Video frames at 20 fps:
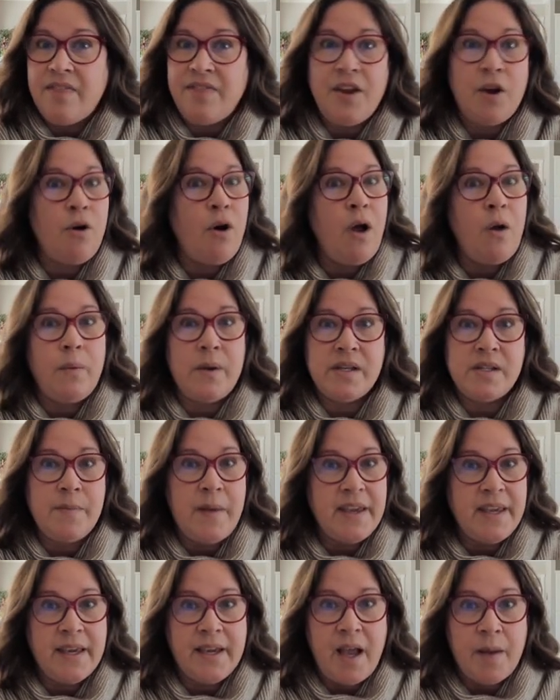they're always
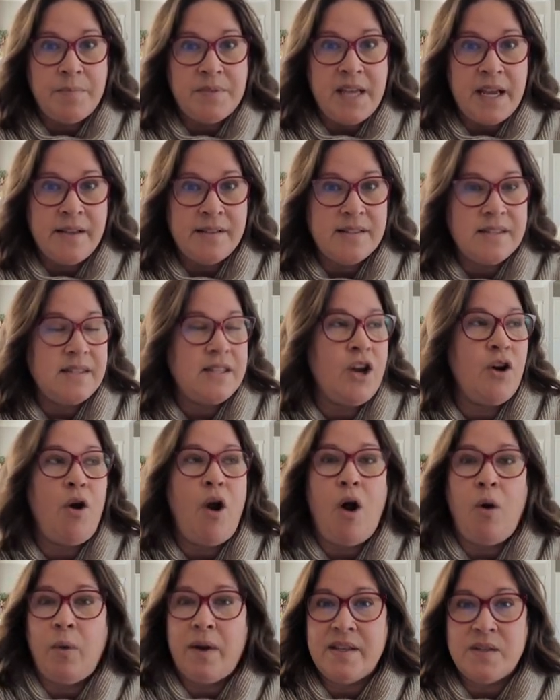making updates, they're
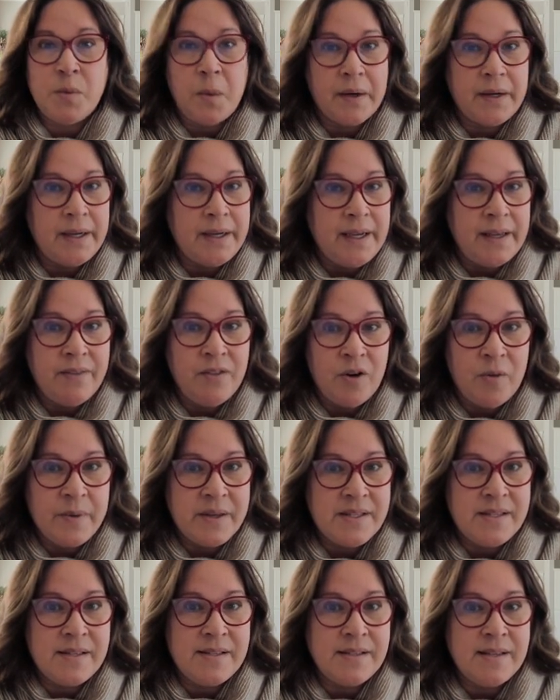always working in their
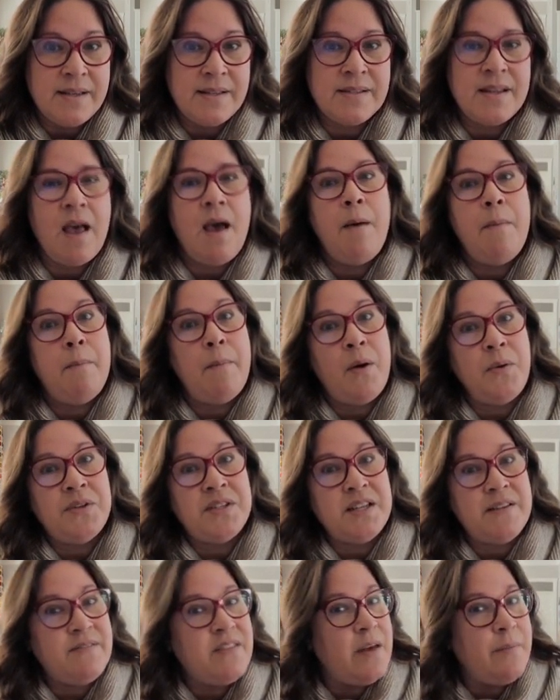businesses.
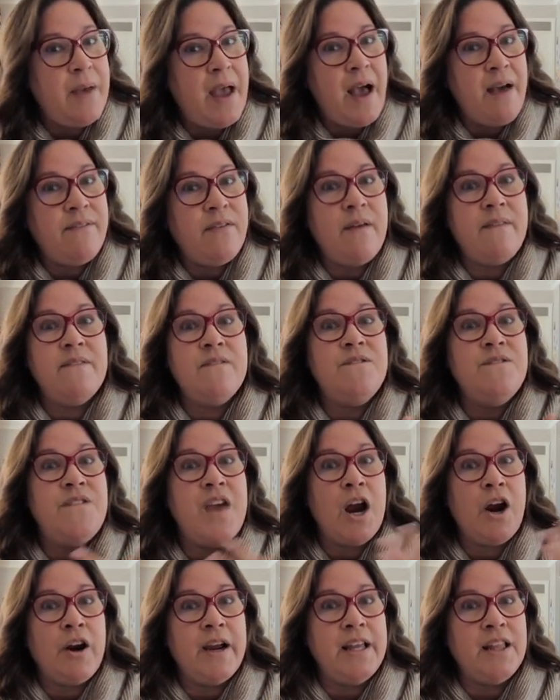Most of them have
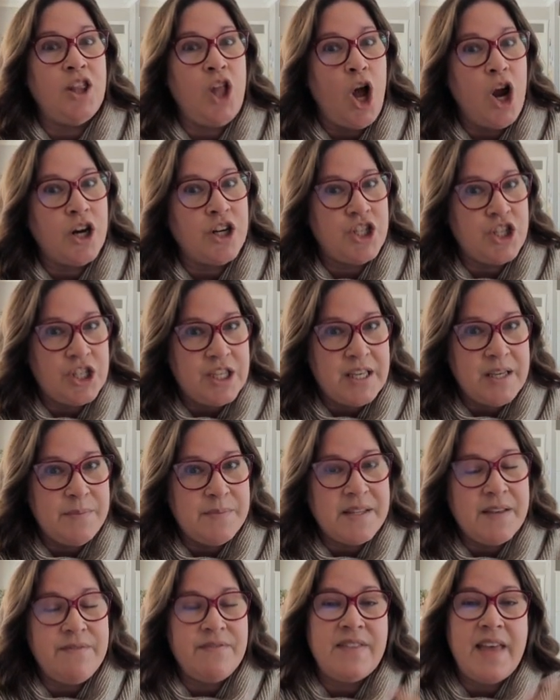very large
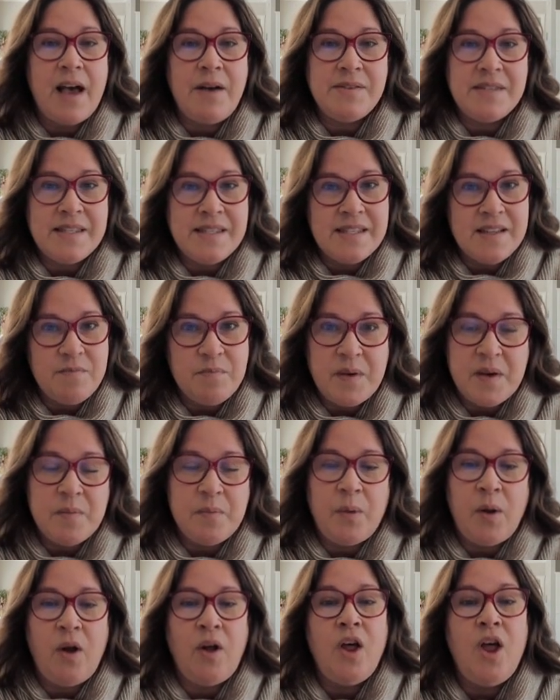teams of thousands of
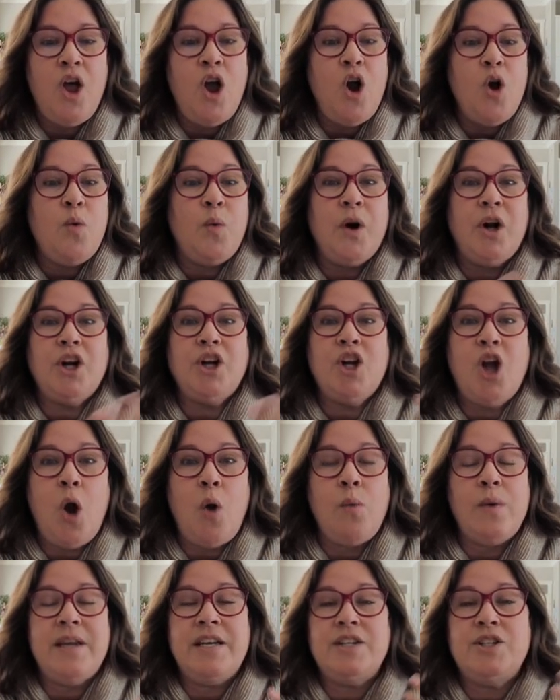people, we're
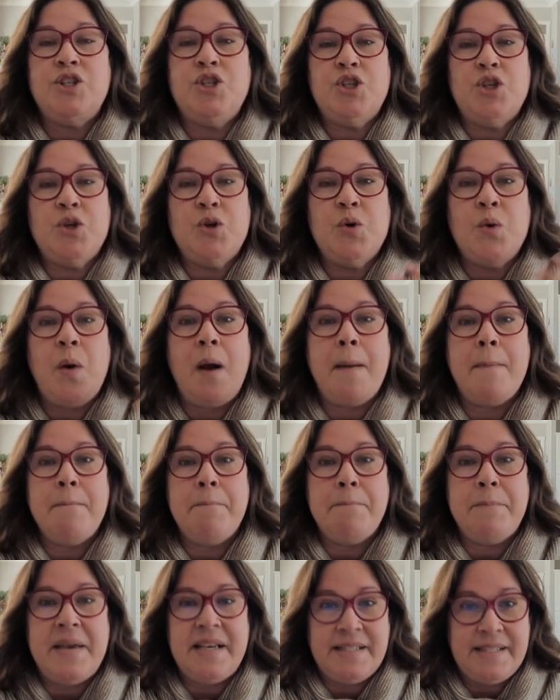going to
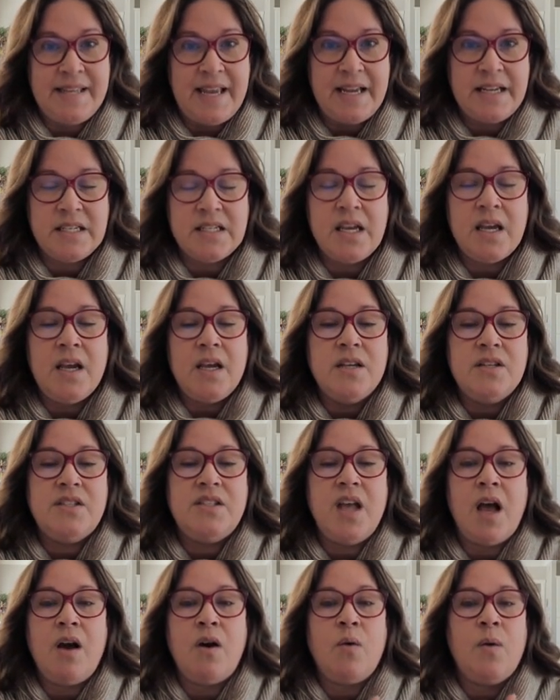miss it.
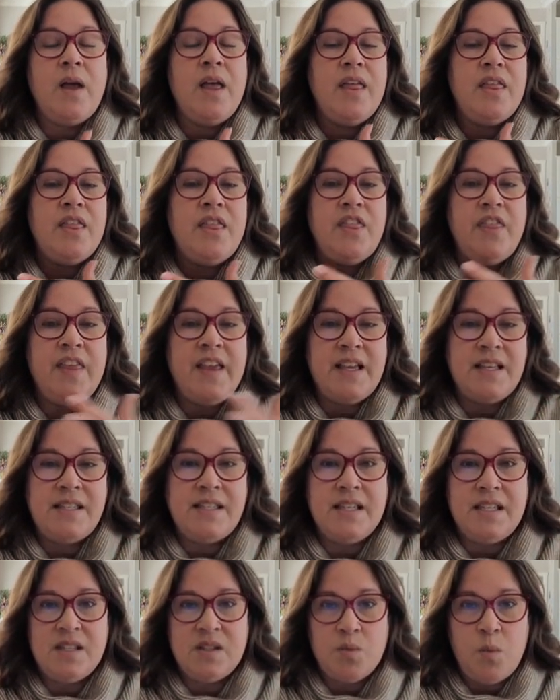So, this
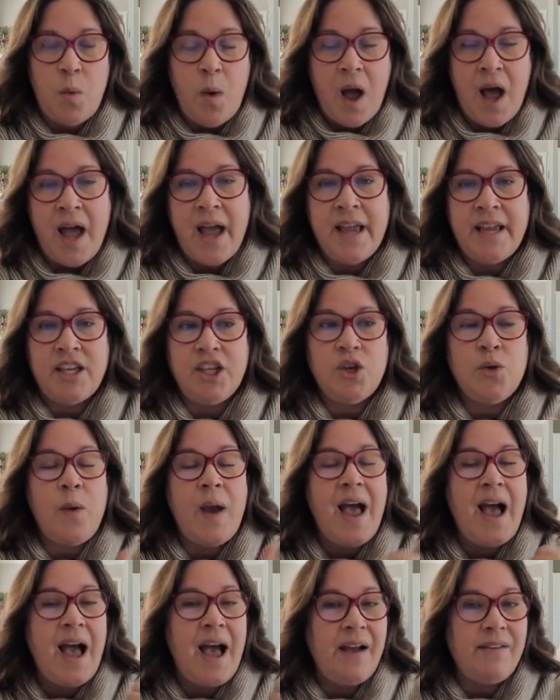is why you
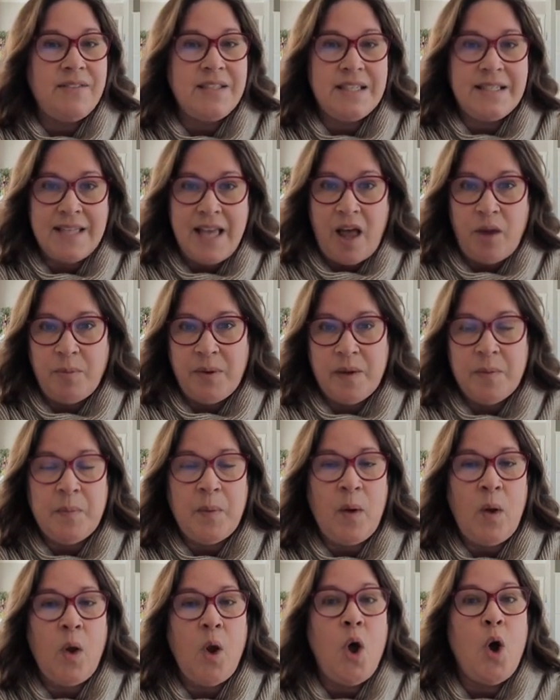have to tell
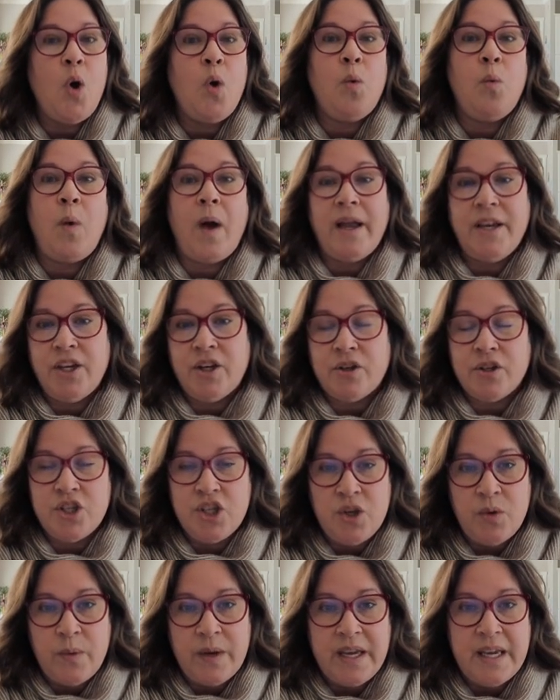people what you're
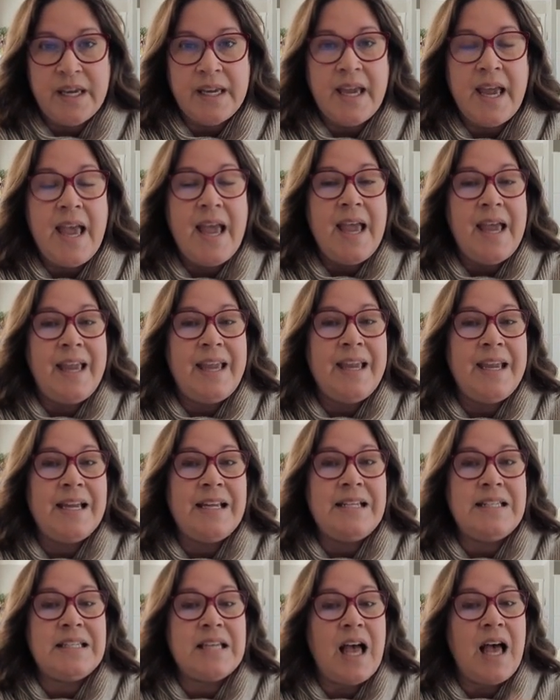doing.
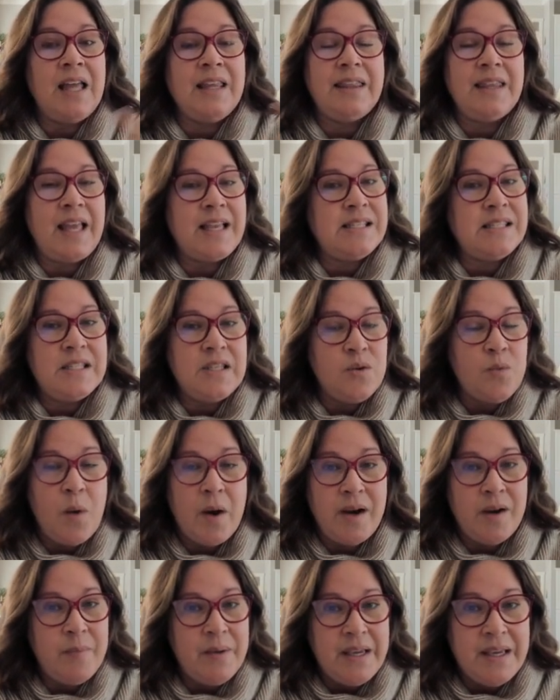And unless you
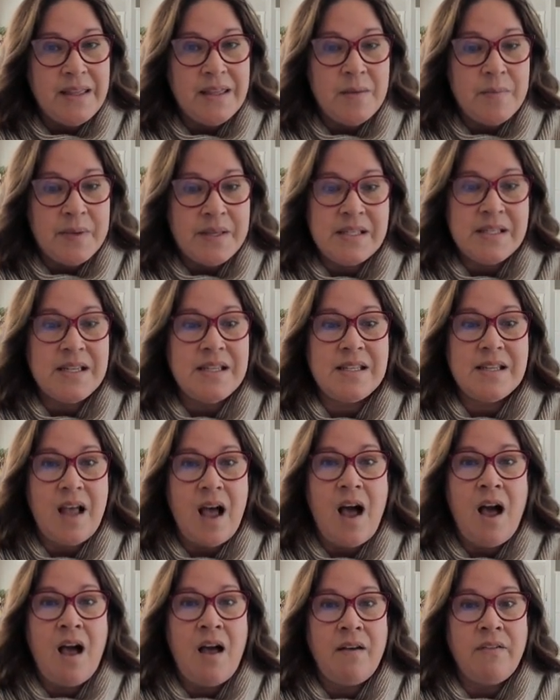want to be in the business
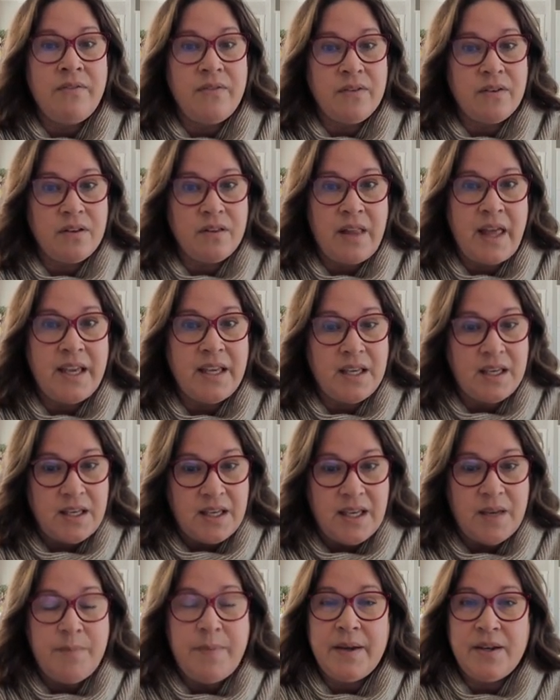of like
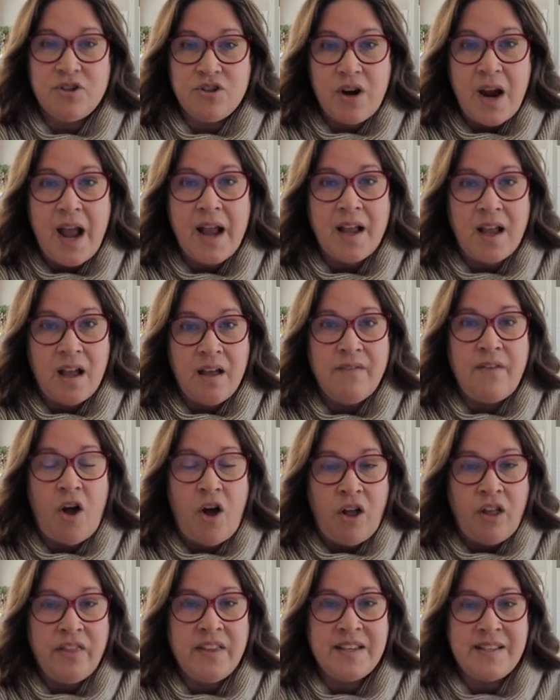keeping track of
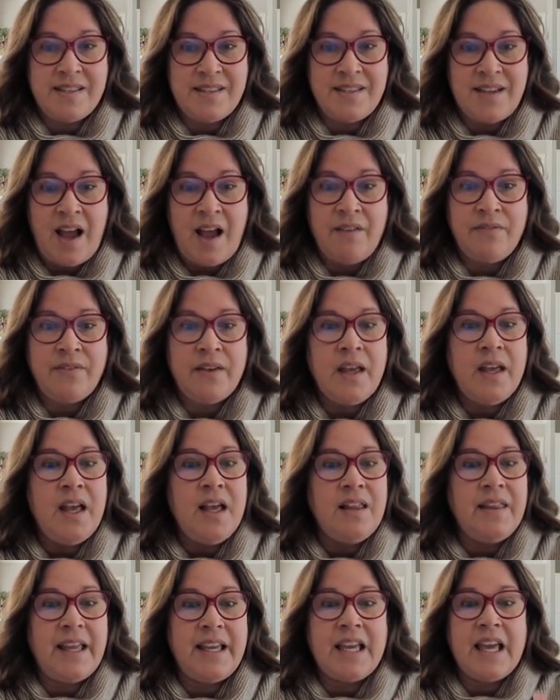all this stuff,
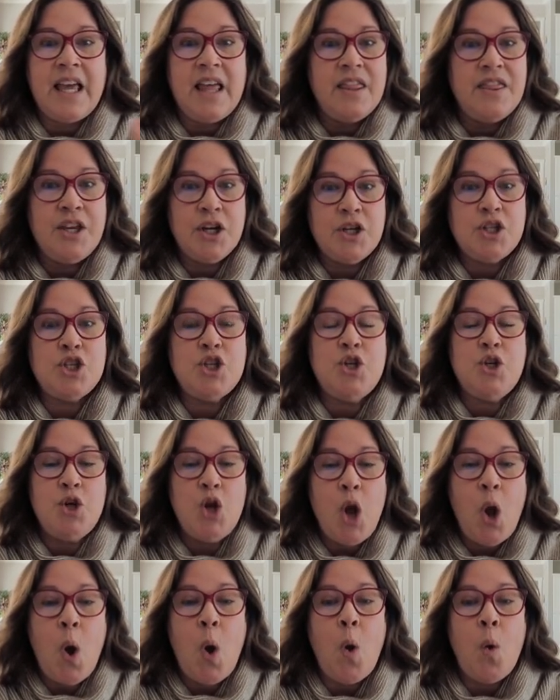like there's
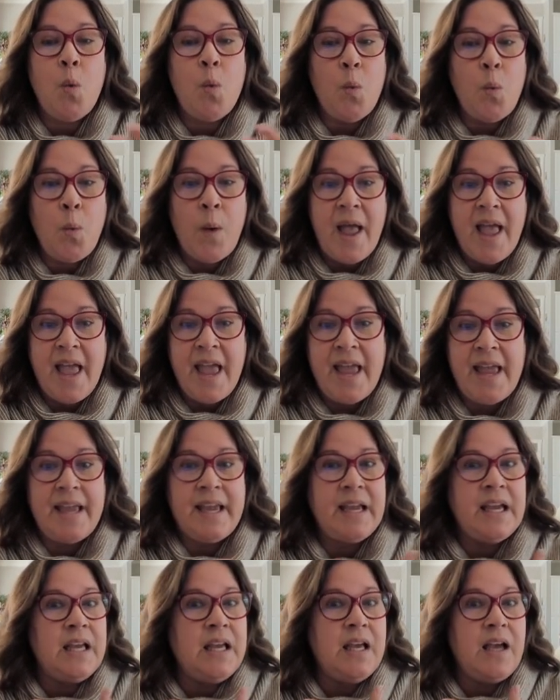no
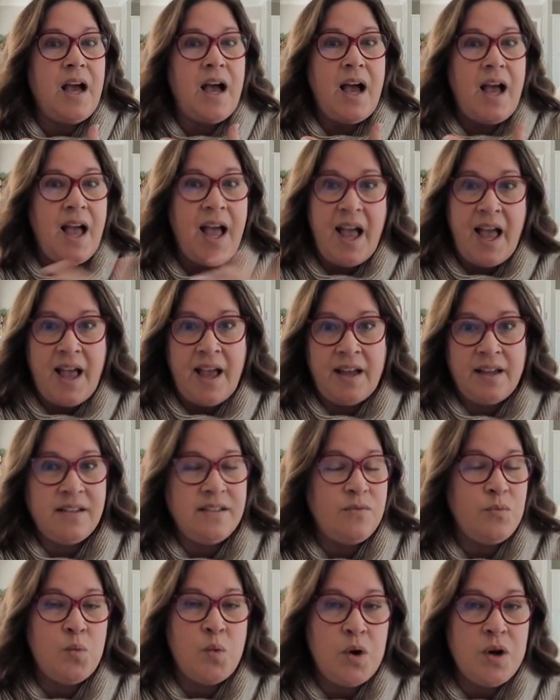way, uh uh-uh, uh
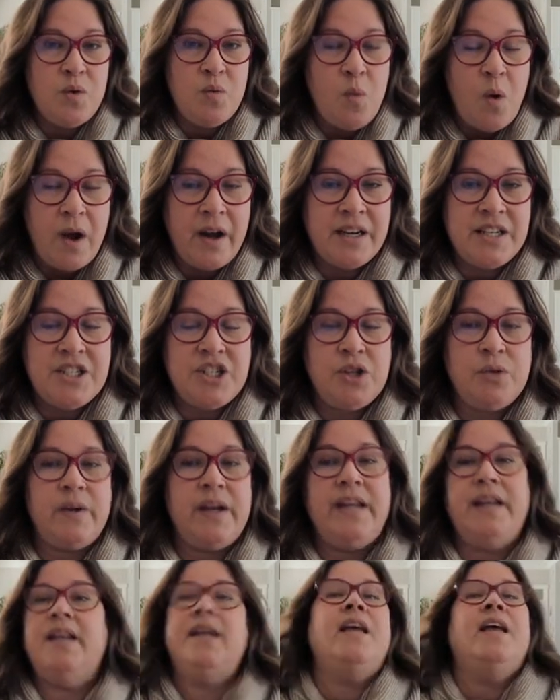wouldn't want to do
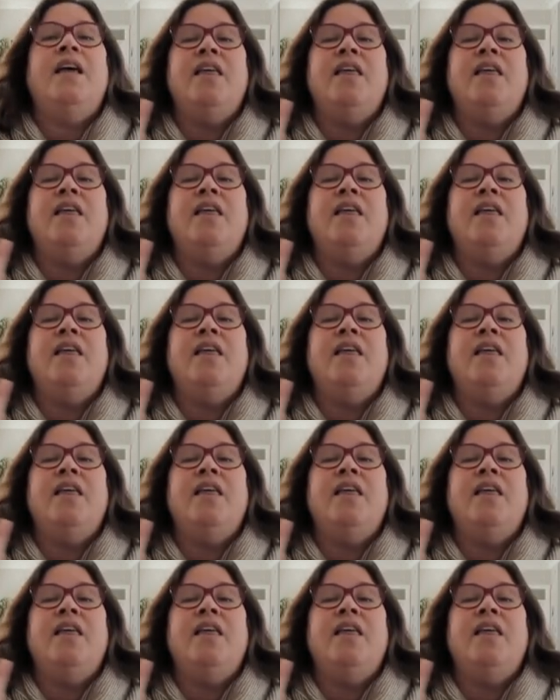it.